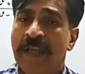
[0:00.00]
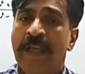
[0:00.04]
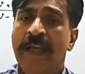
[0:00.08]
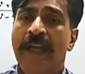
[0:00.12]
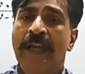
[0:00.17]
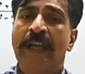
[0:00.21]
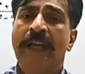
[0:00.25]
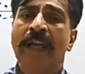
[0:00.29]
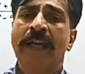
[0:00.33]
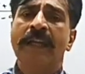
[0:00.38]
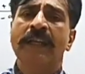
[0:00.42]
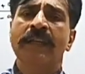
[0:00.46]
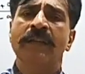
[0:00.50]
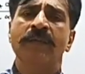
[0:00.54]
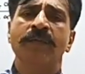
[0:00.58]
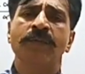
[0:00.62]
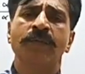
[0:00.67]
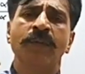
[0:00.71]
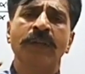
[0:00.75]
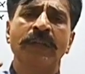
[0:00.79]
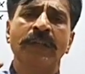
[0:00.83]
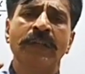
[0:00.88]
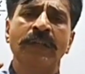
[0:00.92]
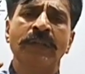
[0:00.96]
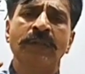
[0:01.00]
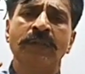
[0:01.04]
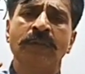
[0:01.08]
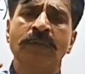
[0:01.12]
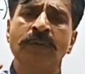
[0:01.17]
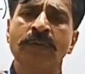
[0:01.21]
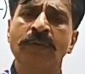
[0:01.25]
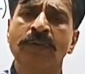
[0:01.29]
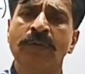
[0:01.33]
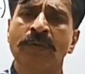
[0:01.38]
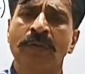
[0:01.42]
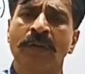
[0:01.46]
and we
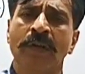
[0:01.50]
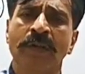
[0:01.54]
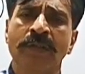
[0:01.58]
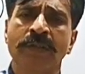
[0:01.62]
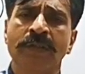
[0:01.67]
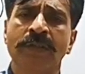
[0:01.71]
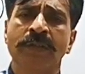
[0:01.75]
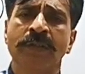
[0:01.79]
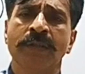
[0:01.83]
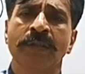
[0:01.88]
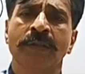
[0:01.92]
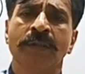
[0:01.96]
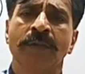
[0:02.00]
do not